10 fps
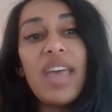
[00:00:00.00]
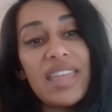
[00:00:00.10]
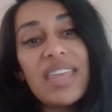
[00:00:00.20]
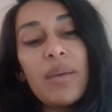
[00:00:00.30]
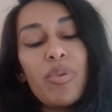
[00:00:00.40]

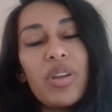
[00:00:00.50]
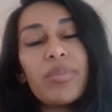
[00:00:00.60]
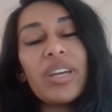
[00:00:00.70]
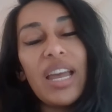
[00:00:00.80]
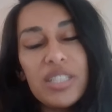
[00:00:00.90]
at that point, I'm
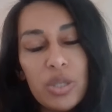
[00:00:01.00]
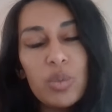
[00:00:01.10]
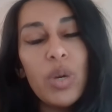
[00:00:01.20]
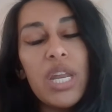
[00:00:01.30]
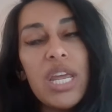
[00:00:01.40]
like, I do
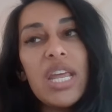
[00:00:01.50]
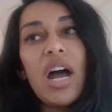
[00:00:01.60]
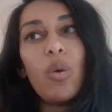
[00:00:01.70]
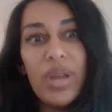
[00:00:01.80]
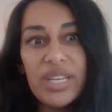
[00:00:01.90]
want it.
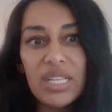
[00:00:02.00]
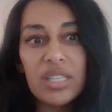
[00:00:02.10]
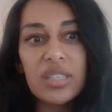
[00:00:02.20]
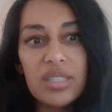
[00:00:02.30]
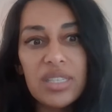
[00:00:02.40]
I'll wait
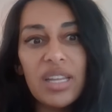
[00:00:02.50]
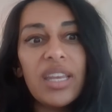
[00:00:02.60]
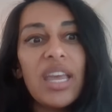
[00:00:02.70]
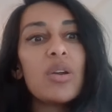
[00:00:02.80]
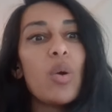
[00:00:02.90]
till it's on sale
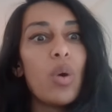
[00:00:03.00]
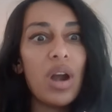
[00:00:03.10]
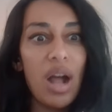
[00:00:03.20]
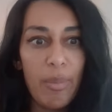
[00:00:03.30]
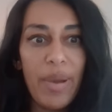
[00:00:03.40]
again,
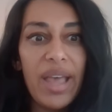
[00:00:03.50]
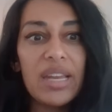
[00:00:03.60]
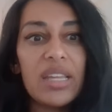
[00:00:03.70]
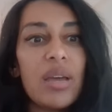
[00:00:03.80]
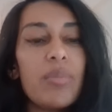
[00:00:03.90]
or I'll buy
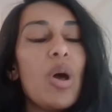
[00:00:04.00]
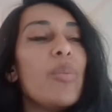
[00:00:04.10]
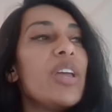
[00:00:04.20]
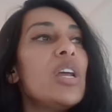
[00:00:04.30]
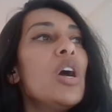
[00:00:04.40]
it in that
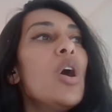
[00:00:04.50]
moment.